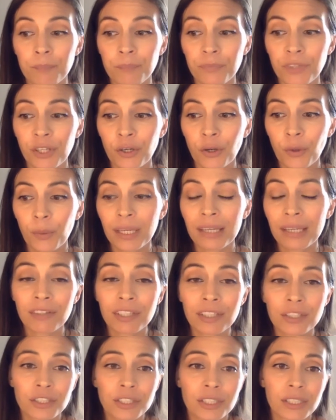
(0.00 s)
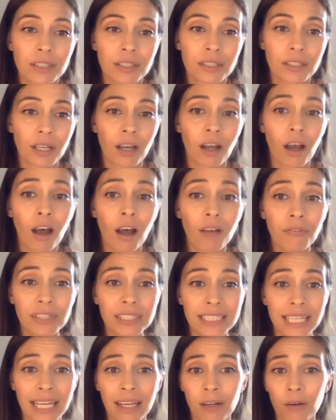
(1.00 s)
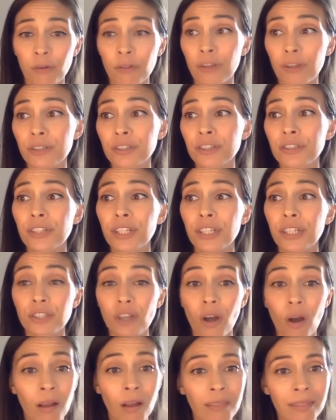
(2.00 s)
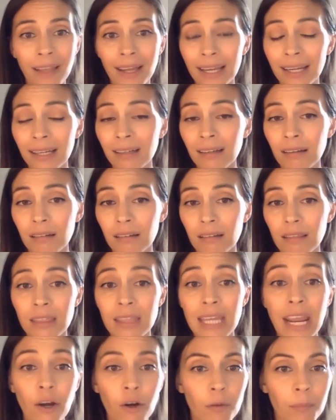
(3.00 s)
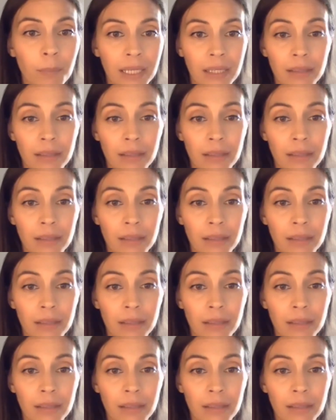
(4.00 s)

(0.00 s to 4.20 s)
even just a coffee date, or there's online therapy.